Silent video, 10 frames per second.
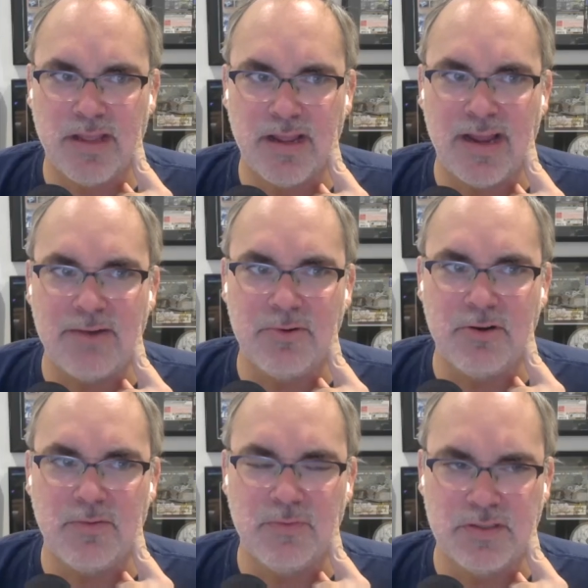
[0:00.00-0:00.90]
I, I don't
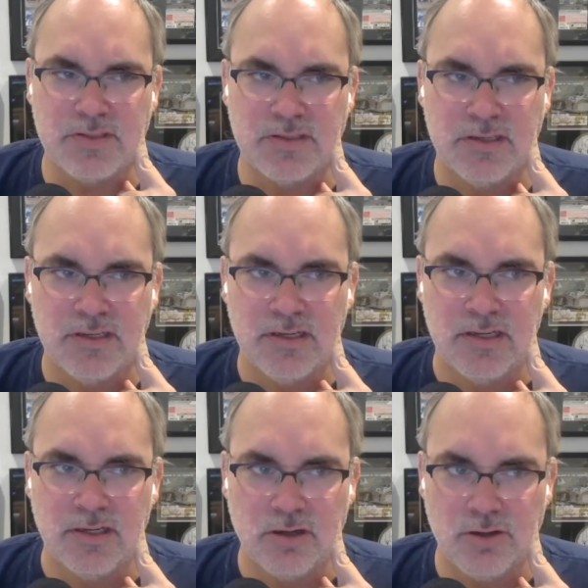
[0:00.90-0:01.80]
know if it's
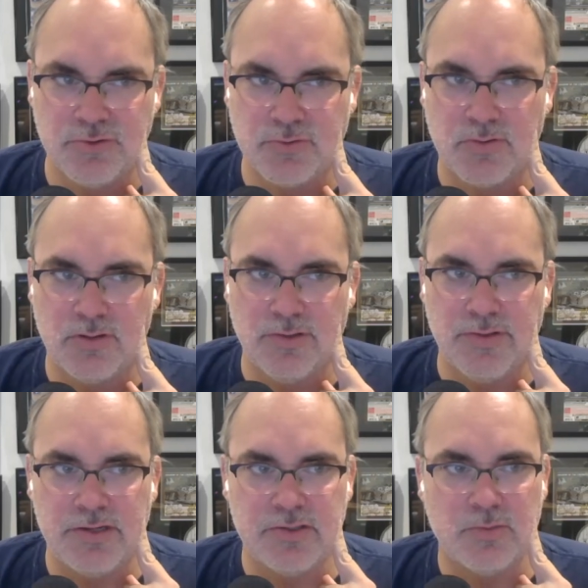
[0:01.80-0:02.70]
cultural or
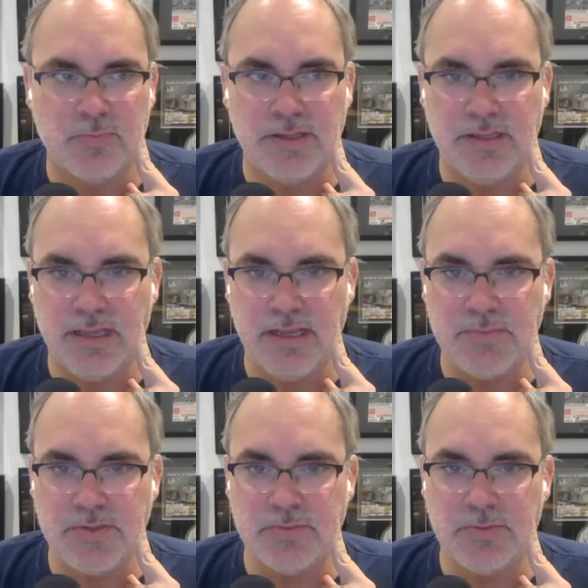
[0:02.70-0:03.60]
they just don't play the
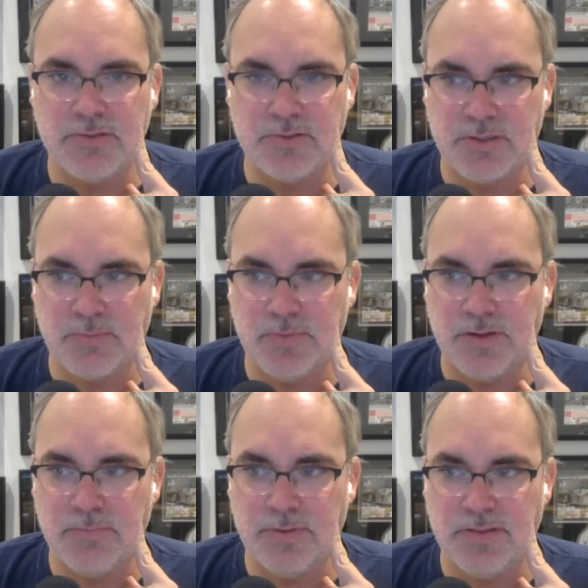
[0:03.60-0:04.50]
games as much or
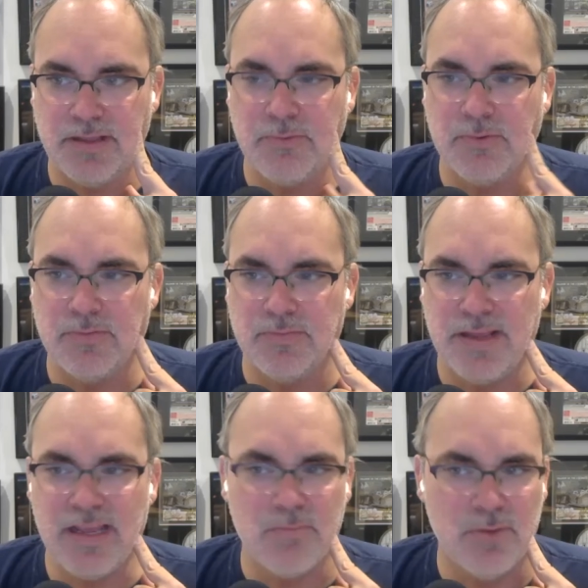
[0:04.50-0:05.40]
something but they were
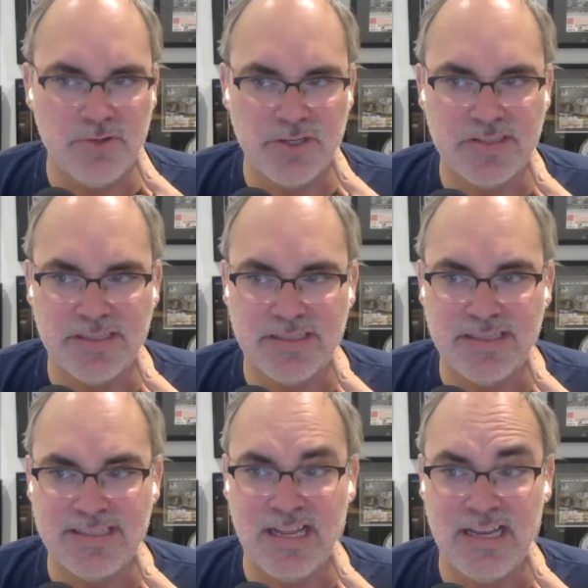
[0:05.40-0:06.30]
they got motion
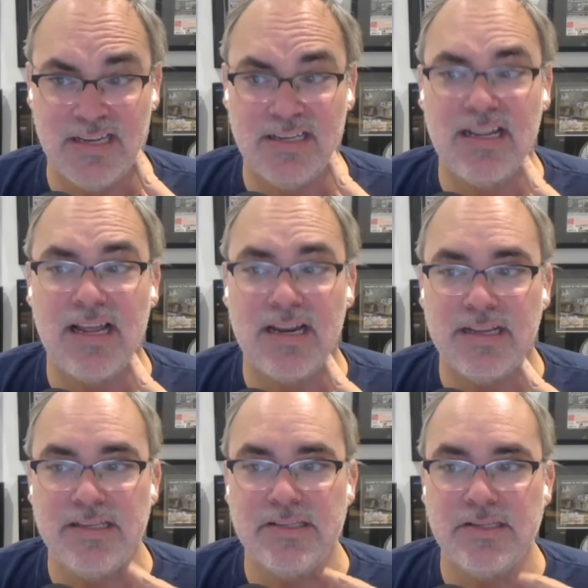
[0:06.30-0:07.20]
sickness a
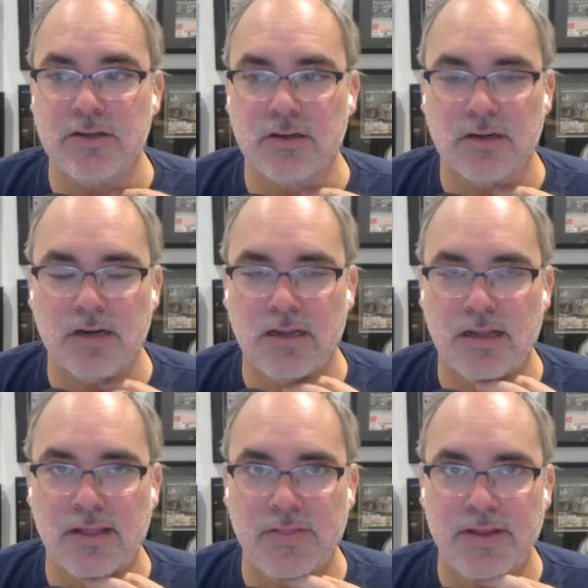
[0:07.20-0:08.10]
lot easier
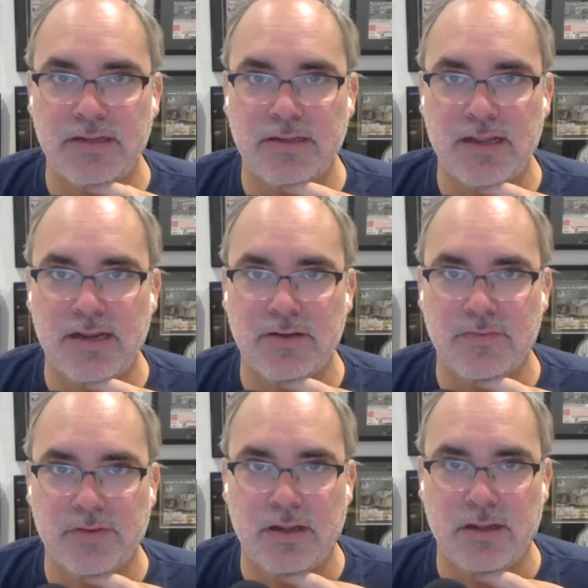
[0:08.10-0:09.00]
uh, than a lot
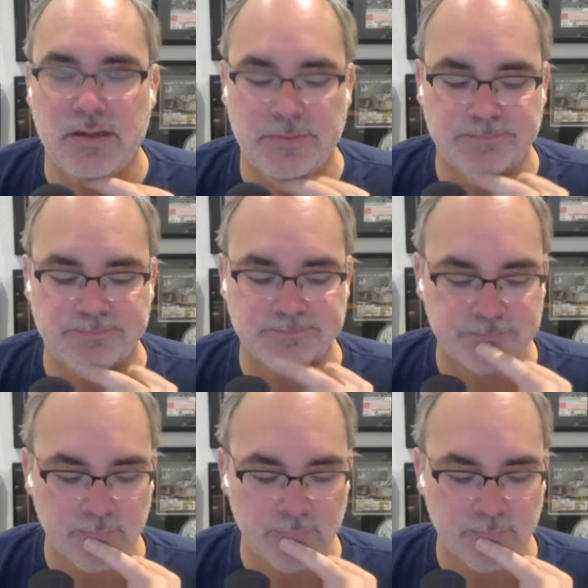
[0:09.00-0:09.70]
of um,